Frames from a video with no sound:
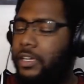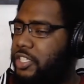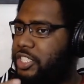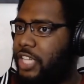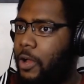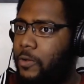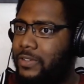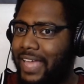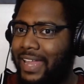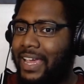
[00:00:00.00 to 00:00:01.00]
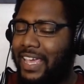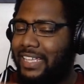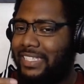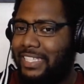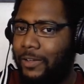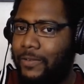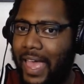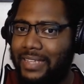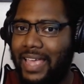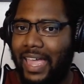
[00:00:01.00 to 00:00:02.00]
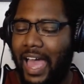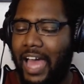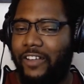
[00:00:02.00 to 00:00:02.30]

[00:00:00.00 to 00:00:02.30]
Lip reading: shows that he still has that kind